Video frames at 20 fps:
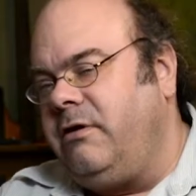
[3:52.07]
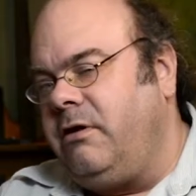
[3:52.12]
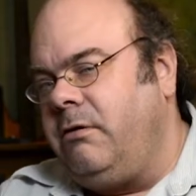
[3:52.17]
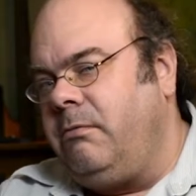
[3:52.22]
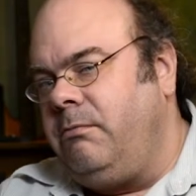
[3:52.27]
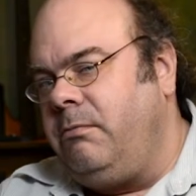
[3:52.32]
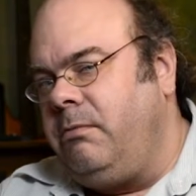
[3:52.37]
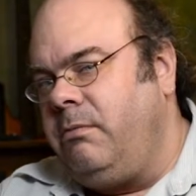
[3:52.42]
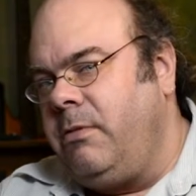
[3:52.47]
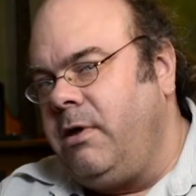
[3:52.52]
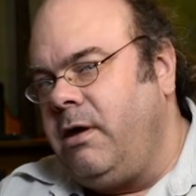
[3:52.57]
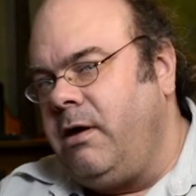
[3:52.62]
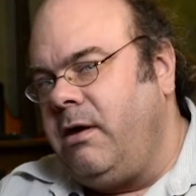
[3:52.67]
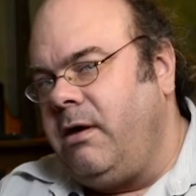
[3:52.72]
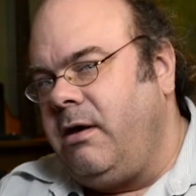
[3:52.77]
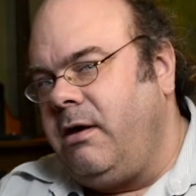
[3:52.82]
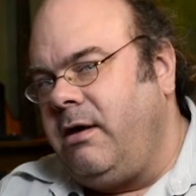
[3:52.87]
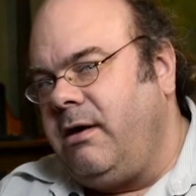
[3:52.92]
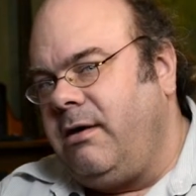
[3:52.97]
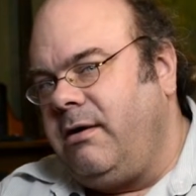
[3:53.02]
um,
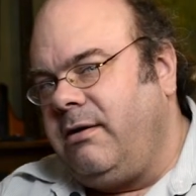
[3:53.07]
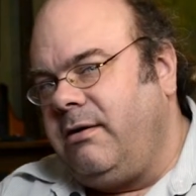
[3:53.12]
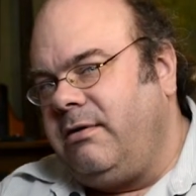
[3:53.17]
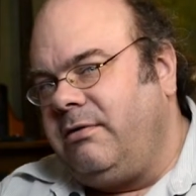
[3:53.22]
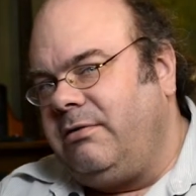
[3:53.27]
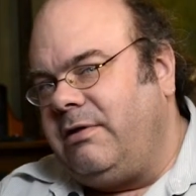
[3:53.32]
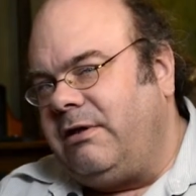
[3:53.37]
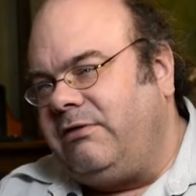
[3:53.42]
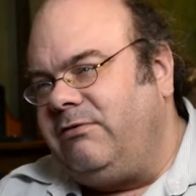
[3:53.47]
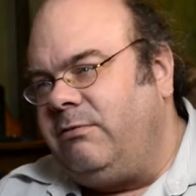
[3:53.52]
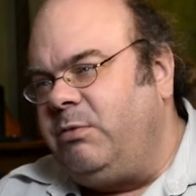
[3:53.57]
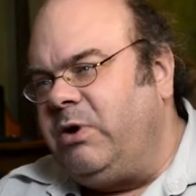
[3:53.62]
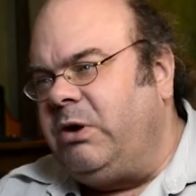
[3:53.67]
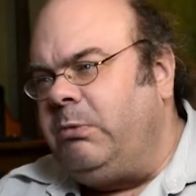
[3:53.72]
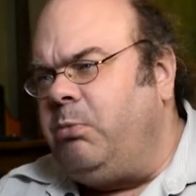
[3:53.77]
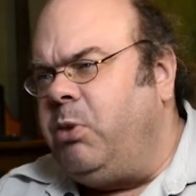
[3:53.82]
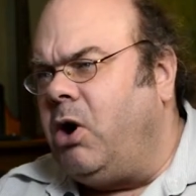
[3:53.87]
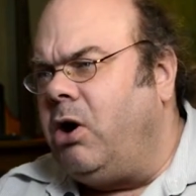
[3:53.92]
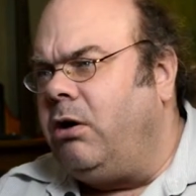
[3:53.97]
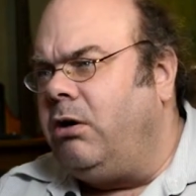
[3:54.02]
that's a
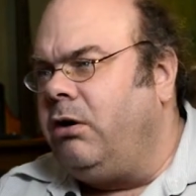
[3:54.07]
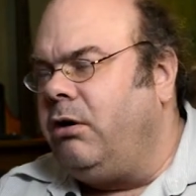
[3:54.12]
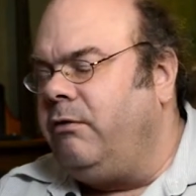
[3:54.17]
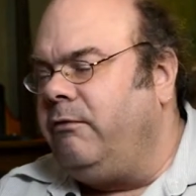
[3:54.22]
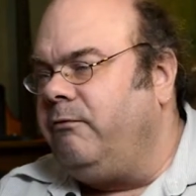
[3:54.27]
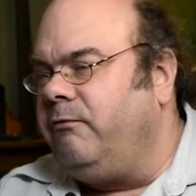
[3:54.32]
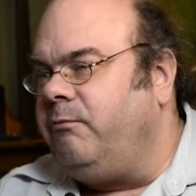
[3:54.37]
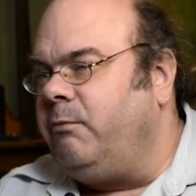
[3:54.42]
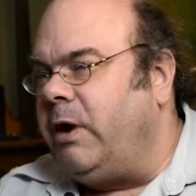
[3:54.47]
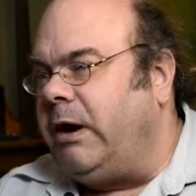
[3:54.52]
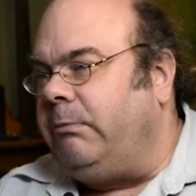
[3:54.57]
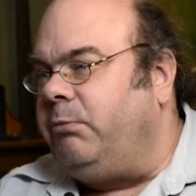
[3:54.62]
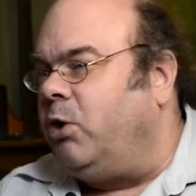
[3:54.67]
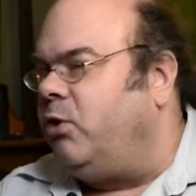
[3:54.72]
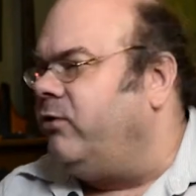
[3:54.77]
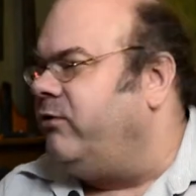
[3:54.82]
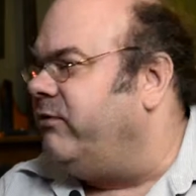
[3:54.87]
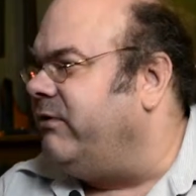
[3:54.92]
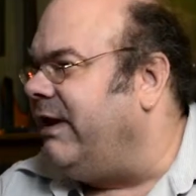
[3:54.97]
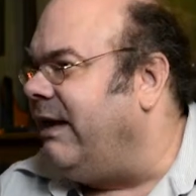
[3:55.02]
big part of my
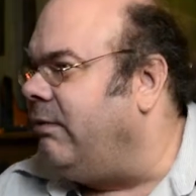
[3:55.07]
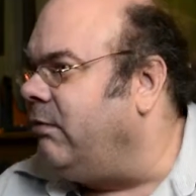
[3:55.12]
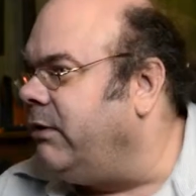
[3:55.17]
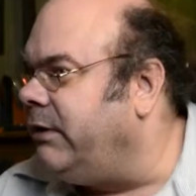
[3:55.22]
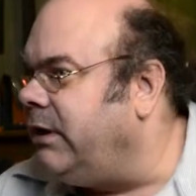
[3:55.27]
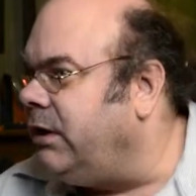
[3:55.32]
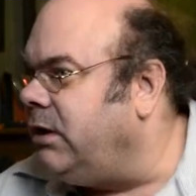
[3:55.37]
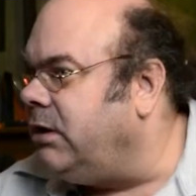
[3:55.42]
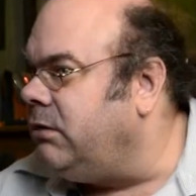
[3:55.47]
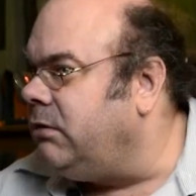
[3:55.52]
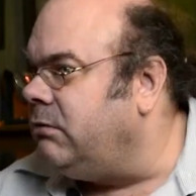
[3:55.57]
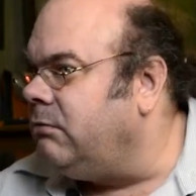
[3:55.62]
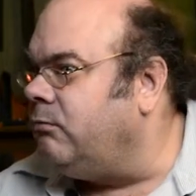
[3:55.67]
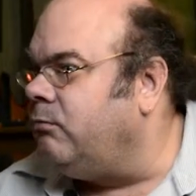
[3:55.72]
personality.